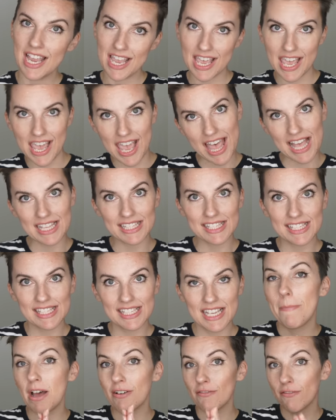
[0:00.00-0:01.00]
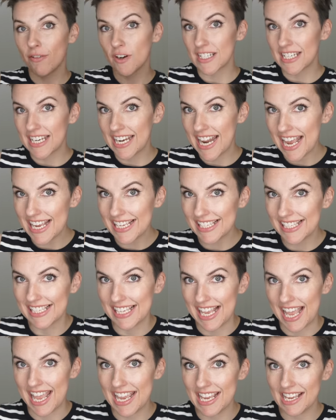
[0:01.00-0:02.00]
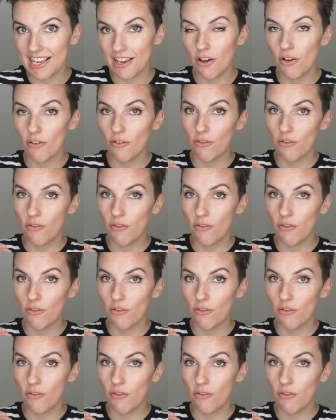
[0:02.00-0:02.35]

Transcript: Yes. But for today's sake,